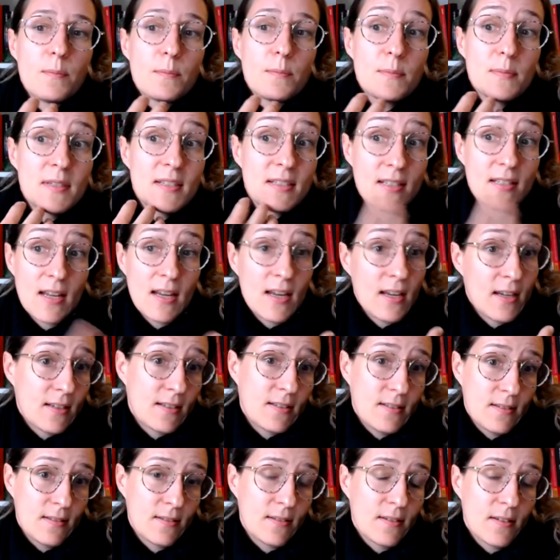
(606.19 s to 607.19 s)

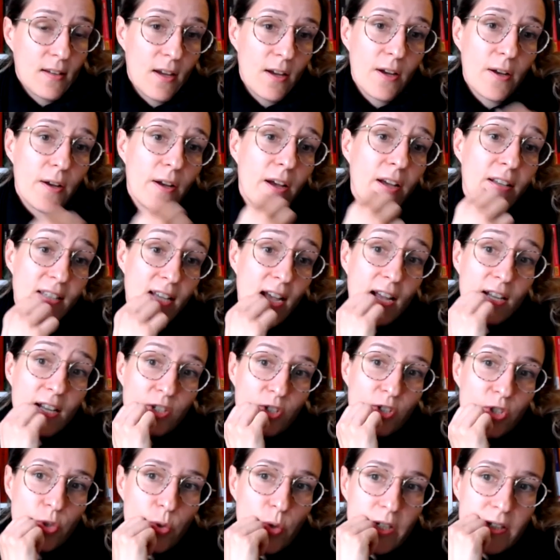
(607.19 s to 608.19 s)
stakes
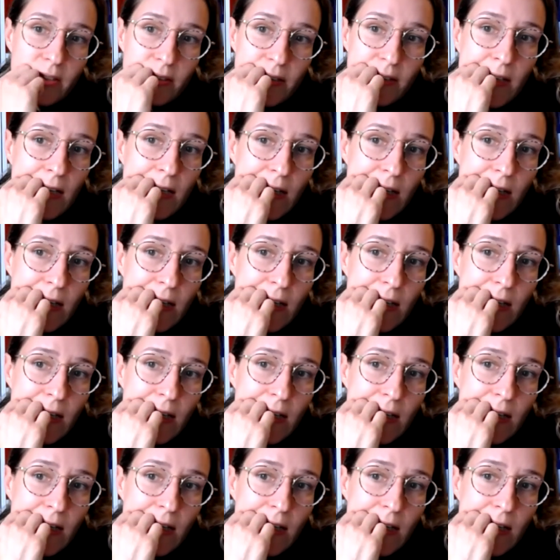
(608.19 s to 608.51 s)
attached to it.